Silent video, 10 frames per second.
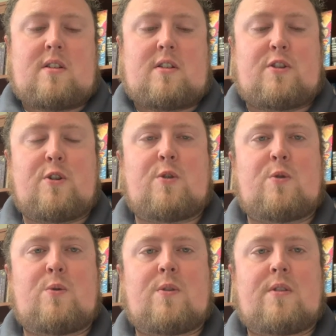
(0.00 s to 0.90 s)

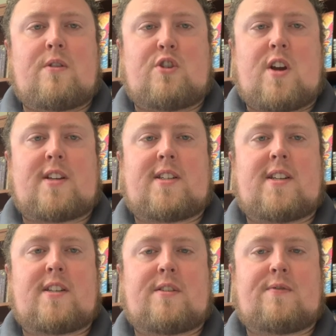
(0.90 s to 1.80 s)
Do
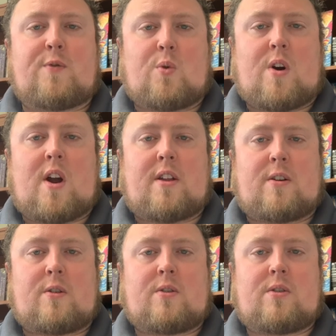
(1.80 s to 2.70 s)
justice for
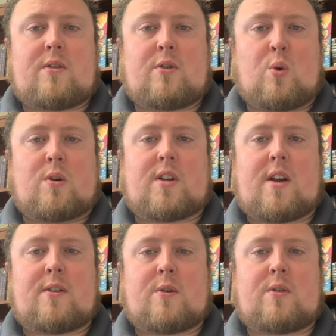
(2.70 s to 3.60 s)
others, towards
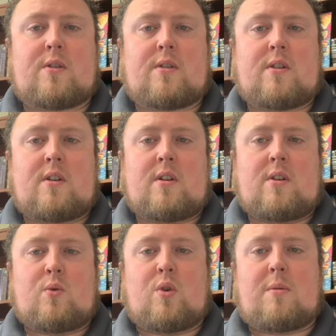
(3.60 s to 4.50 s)
others.
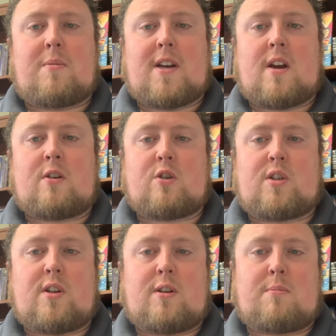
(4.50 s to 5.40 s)
Would have been
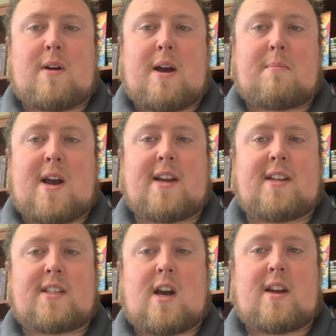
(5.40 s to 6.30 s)
understood by
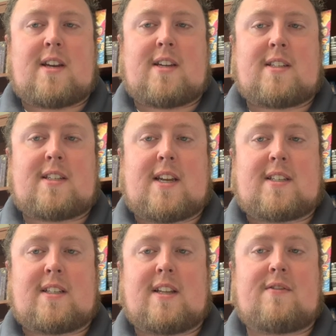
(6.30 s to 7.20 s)
Micah's audience
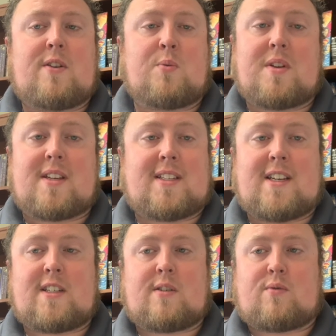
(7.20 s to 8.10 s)
as living with a
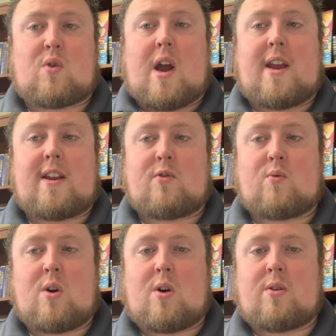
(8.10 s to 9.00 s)
sense of right and
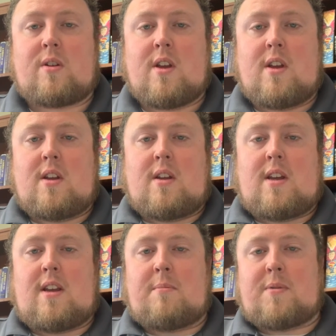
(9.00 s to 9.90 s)
wrong.
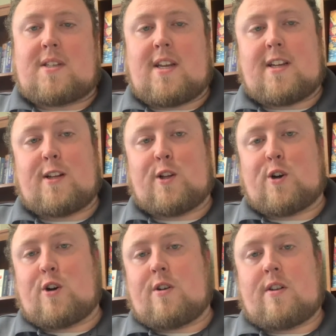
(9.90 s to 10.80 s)
In
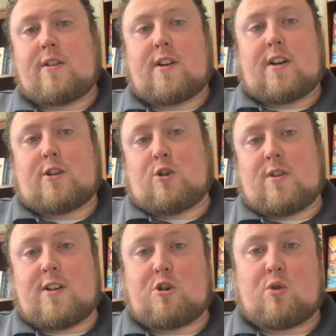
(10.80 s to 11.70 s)
particular, the
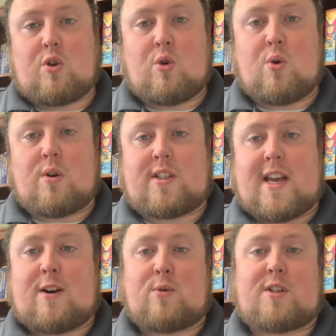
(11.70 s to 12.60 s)
judicial courts
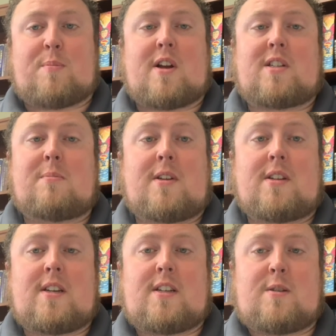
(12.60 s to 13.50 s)
had a
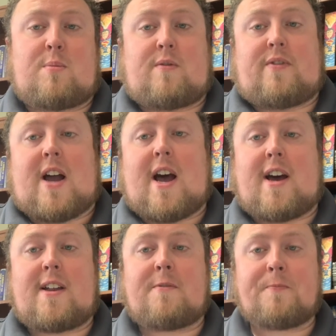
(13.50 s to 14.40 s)
responsibility to provide